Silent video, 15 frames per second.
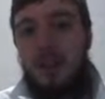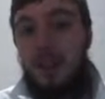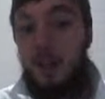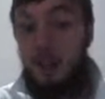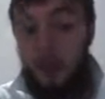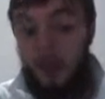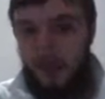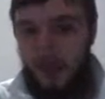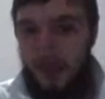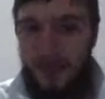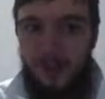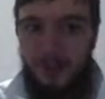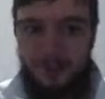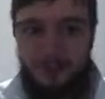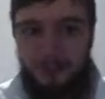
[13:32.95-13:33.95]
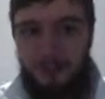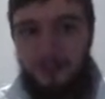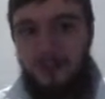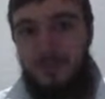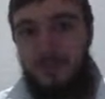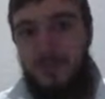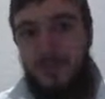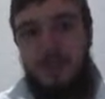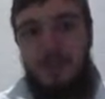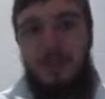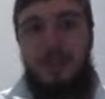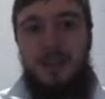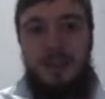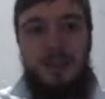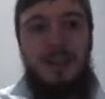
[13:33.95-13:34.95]
And he goes to bed.
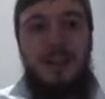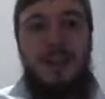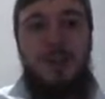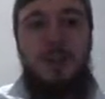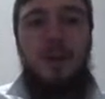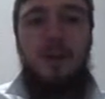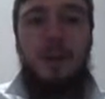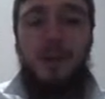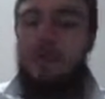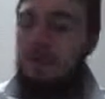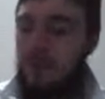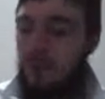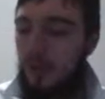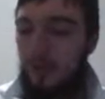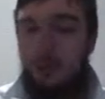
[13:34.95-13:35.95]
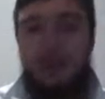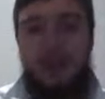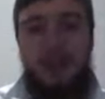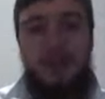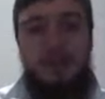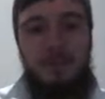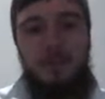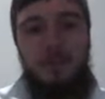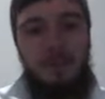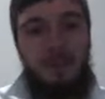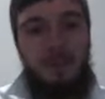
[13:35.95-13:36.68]
Next day he wakes up, same thing.